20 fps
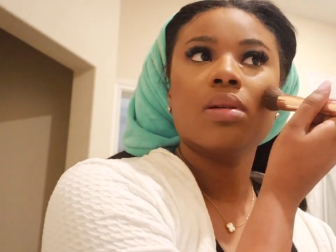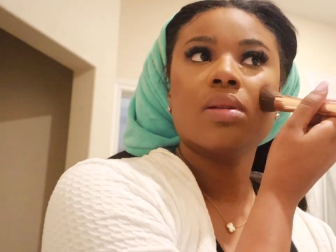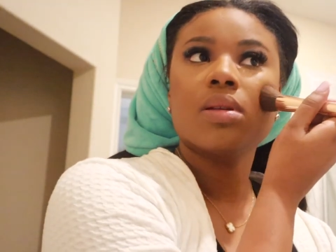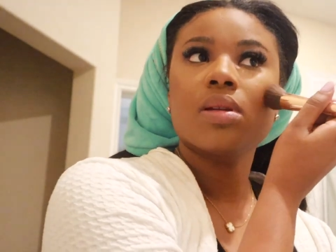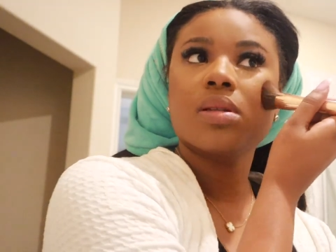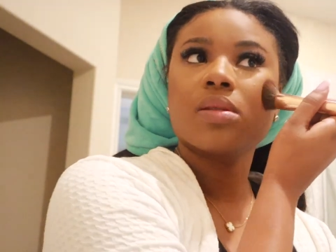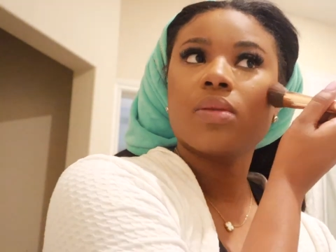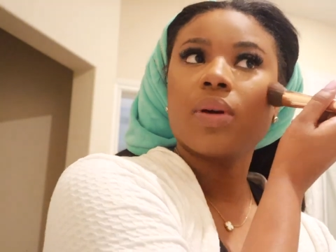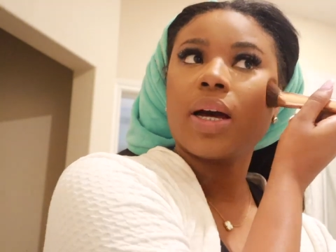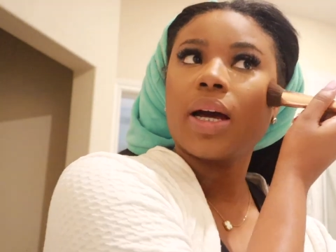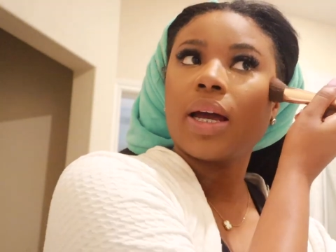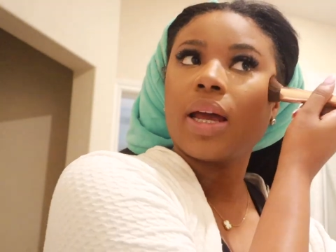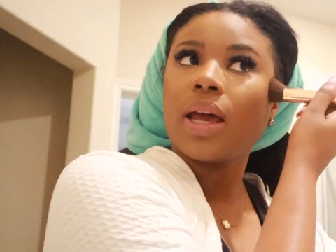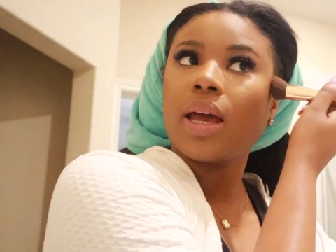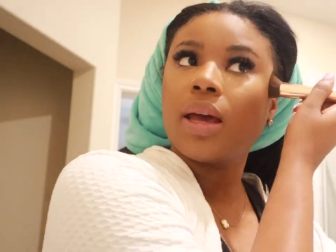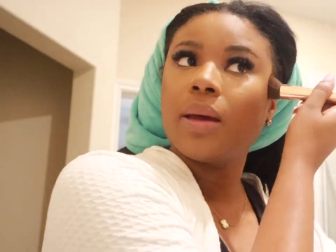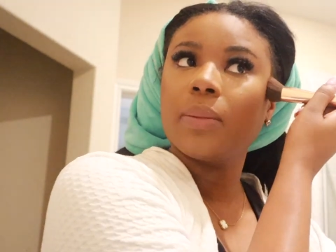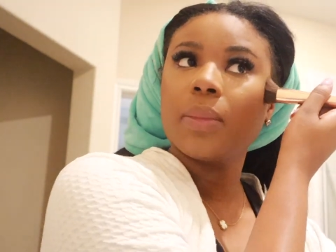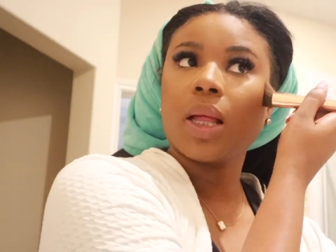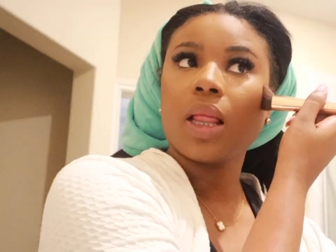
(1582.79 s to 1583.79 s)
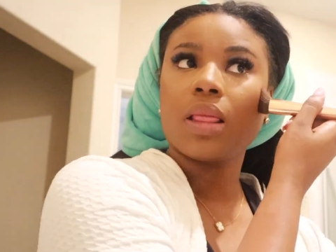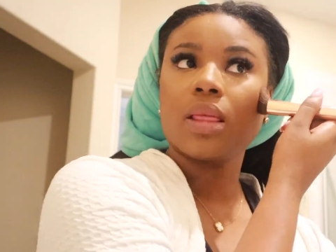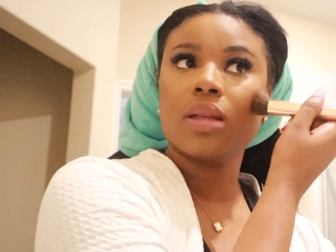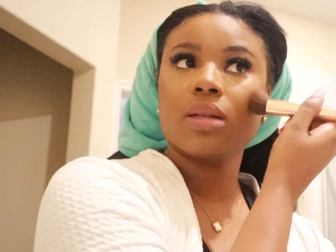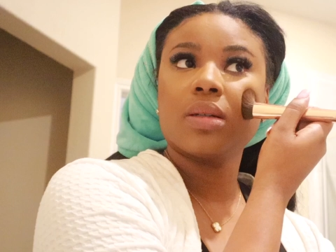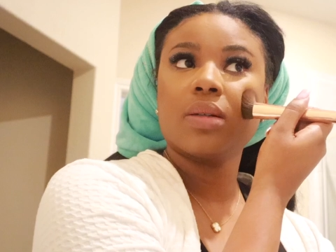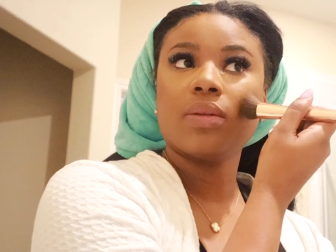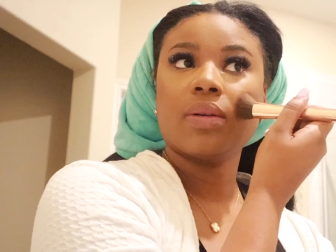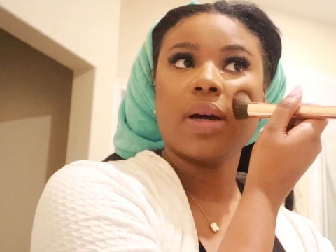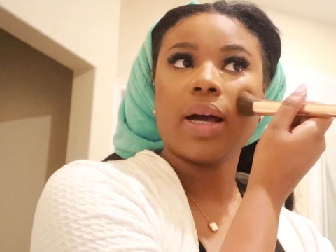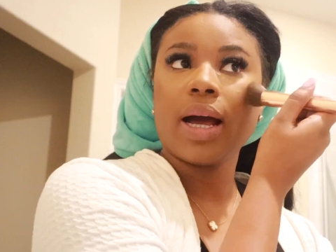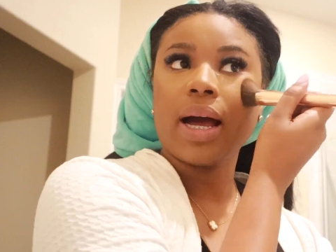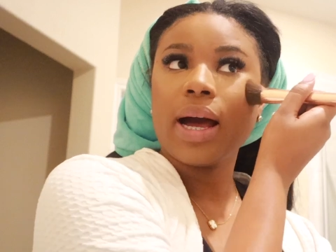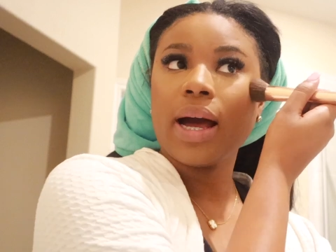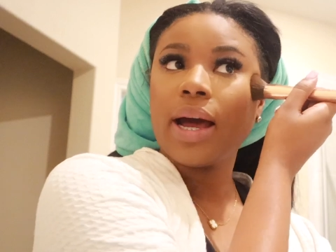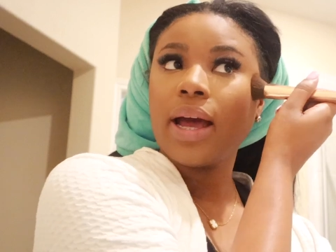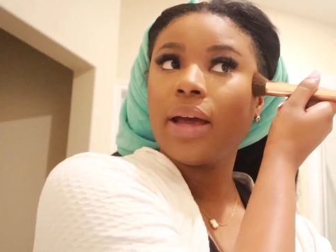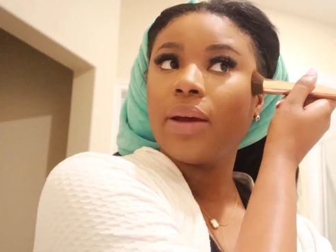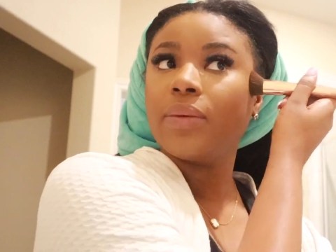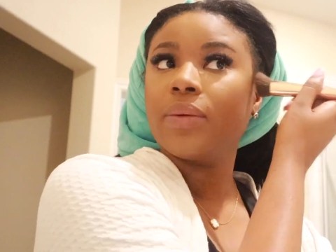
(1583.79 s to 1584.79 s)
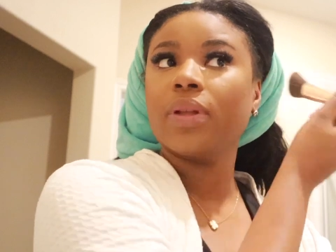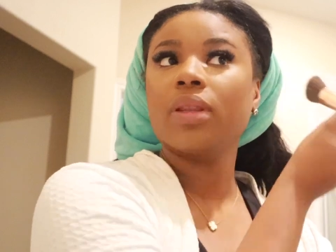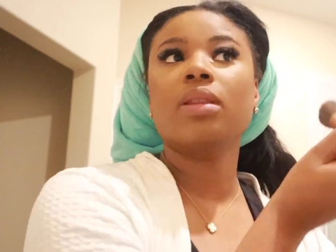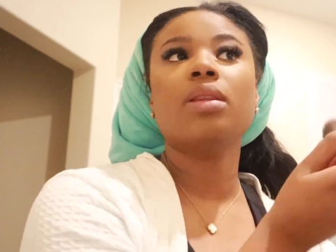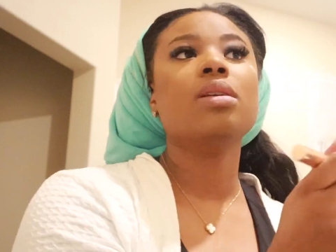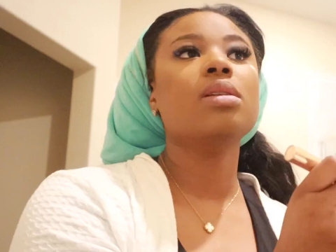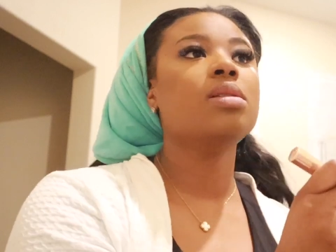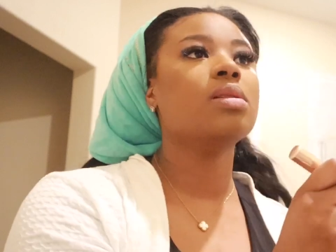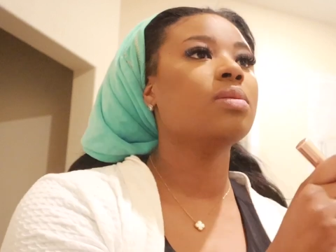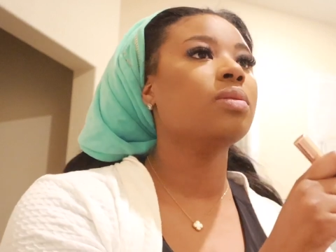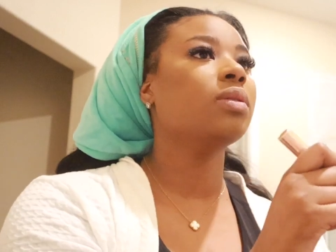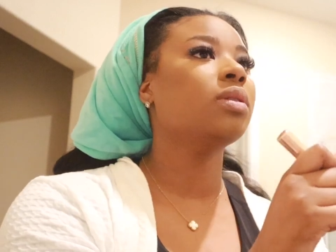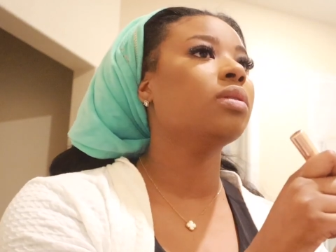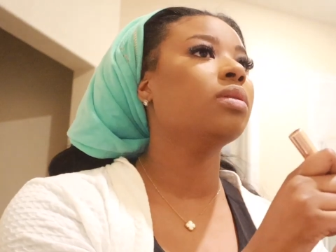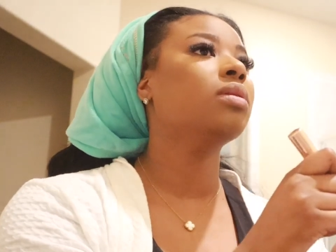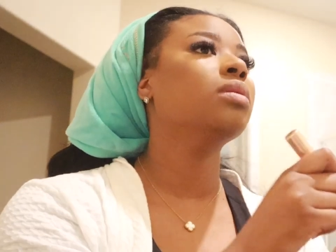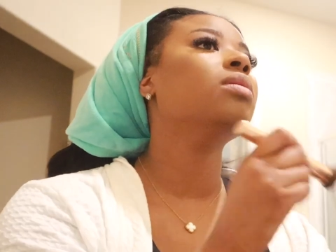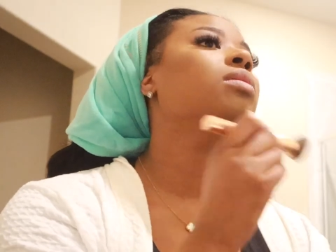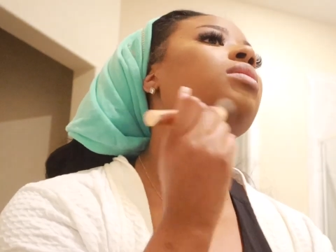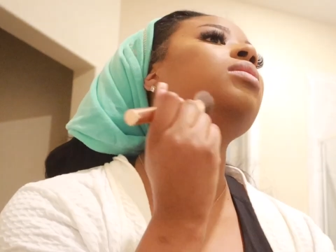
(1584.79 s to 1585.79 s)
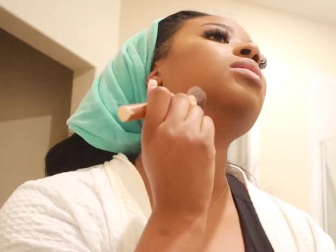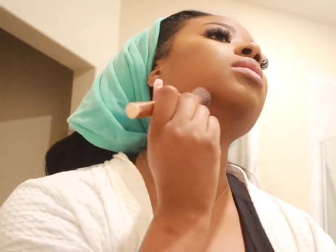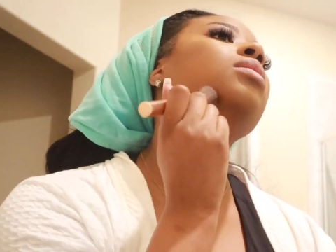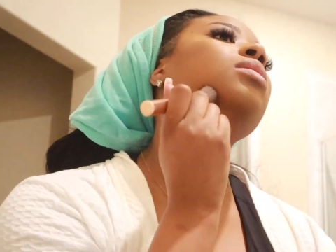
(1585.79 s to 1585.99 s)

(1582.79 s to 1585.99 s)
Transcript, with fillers: That's why I came a little high with this one.